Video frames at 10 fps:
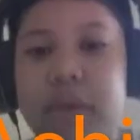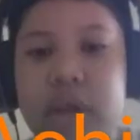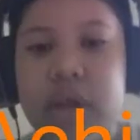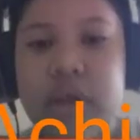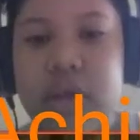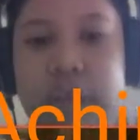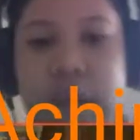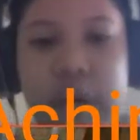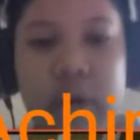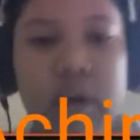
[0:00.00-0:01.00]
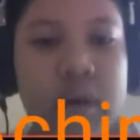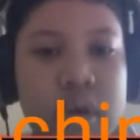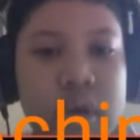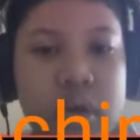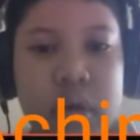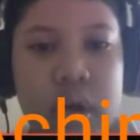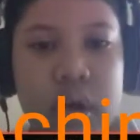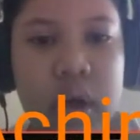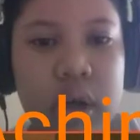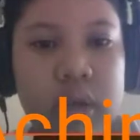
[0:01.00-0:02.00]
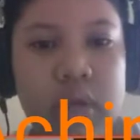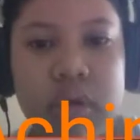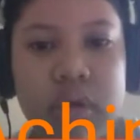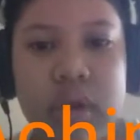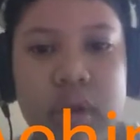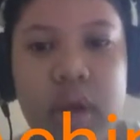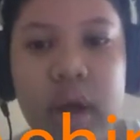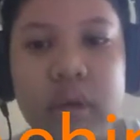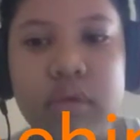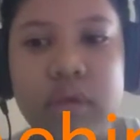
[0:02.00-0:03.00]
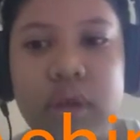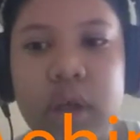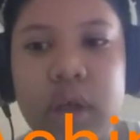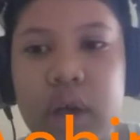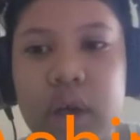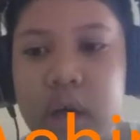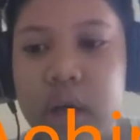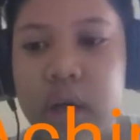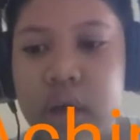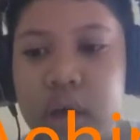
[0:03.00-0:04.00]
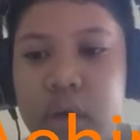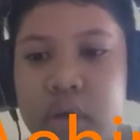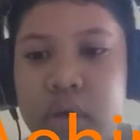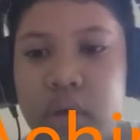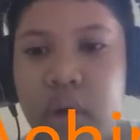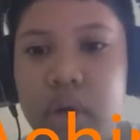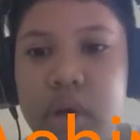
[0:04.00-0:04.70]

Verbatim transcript: I don't, I don't think I recorded this, but